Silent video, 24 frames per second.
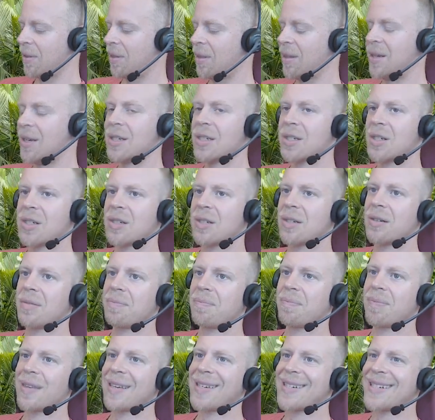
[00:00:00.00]
these
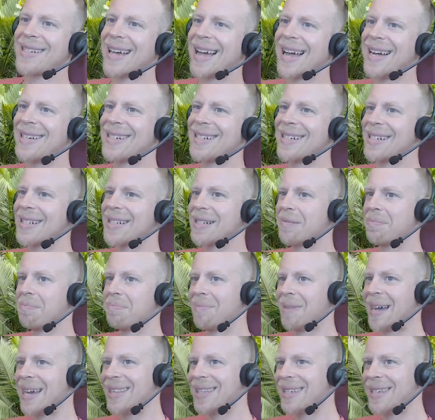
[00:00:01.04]
sizes
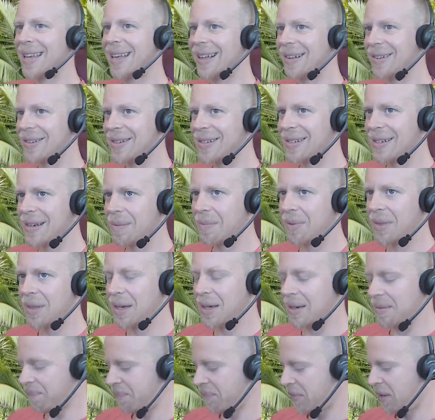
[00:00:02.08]
might tell you
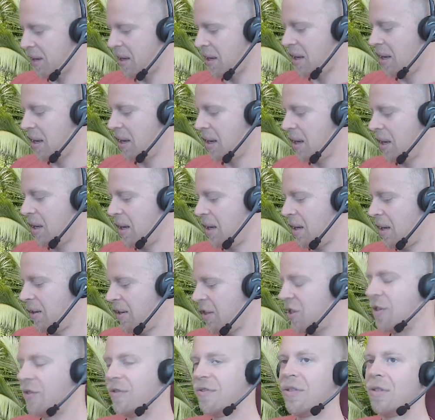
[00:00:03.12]
something.
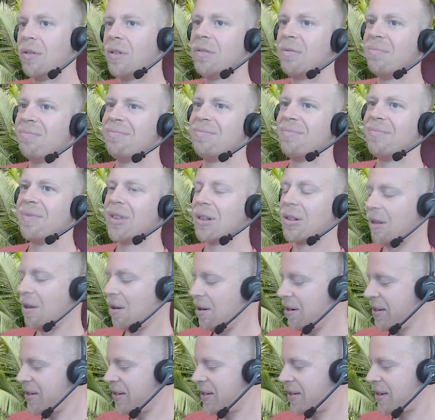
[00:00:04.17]
So for the
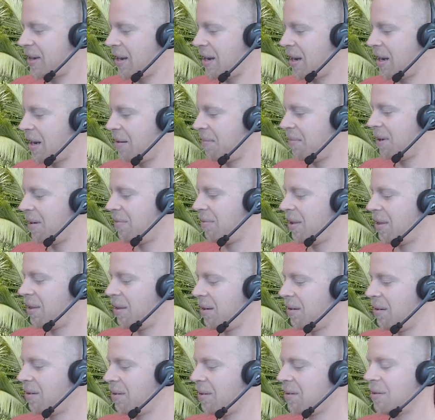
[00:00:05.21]
longest time,
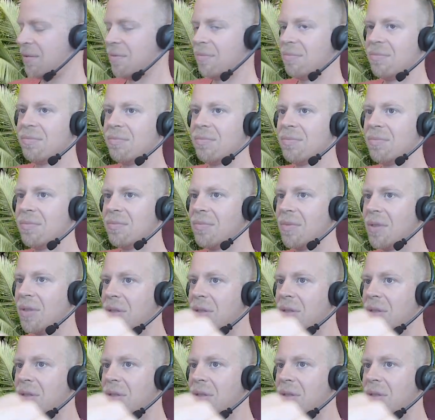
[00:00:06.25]
everything on